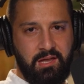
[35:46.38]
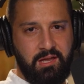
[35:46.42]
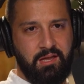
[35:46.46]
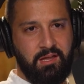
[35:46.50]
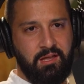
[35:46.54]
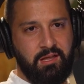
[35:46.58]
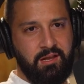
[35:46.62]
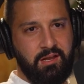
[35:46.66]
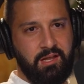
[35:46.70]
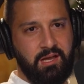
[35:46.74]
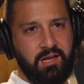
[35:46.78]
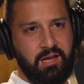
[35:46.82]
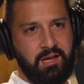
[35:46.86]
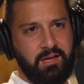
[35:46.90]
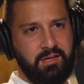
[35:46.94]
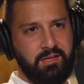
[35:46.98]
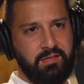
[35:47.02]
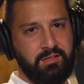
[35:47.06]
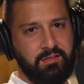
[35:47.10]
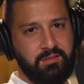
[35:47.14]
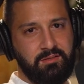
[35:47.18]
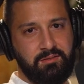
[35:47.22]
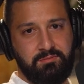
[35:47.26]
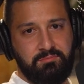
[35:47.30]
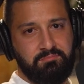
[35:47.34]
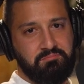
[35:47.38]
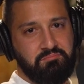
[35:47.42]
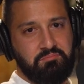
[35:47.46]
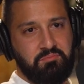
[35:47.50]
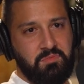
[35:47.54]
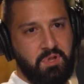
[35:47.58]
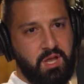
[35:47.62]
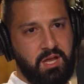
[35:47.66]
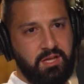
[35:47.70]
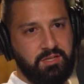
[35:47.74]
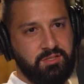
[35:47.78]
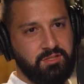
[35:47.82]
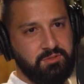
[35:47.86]
And I
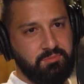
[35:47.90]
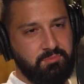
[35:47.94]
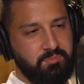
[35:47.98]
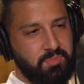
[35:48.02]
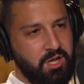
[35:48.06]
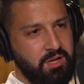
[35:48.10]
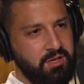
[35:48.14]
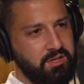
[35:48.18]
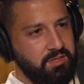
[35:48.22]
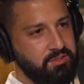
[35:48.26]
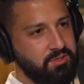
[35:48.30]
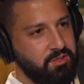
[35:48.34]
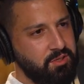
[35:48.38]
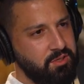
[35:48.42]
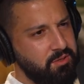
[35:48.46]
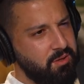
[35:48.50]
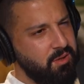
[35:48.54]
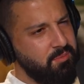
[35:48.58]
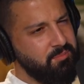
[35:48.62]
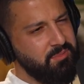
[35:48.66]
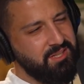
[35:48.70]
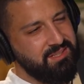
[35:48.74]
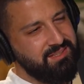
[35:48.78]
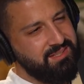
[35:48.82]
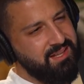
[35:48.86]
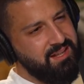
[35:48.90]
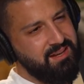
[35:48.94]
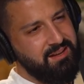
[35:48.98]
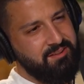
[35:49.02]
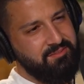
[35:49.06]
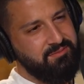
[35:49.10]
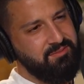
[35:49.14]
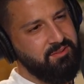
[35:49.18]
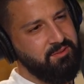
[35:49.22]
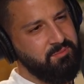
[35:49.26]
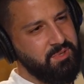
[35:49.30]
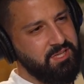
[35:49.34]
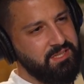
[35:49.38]
just bluntly told him, I'm like,
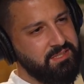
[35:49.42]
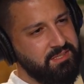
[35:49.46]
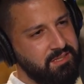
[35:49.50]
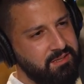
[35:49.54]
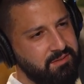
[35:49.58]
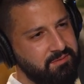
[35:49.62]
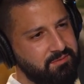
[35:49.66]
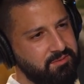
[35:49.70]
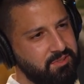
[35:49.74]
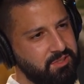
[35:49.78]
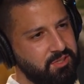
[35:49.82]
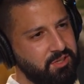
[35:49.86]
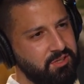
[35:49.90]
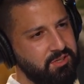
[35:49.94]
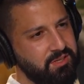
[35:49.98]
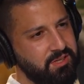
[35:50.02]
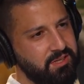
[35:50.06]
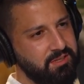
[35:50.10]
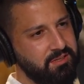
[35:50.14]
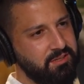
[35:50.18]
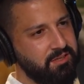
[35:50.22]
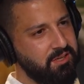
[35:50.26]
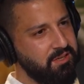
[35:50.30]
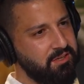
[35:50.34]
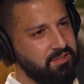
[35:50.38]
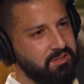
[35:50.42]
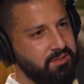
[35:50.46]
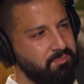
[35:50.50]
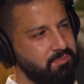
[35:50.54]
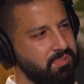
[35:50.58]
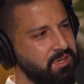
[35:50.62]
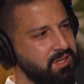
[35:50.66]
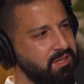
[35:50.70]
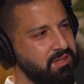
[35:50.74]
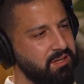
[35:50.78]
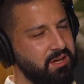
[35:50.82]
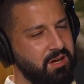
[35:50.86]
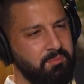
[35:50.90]
Dad, I feel myself, you know, like
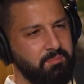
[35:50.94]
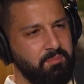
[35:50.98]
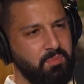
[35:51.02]
completely